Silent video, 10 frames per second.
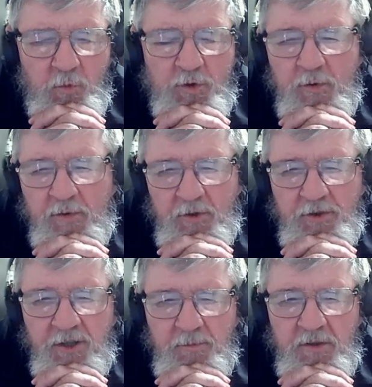Were you ever
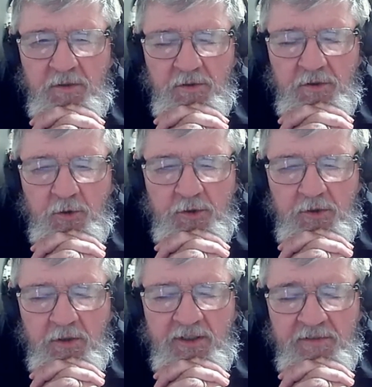tempted to join
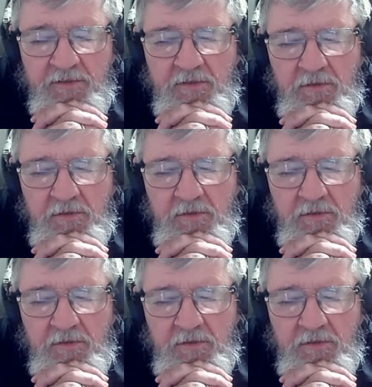the life?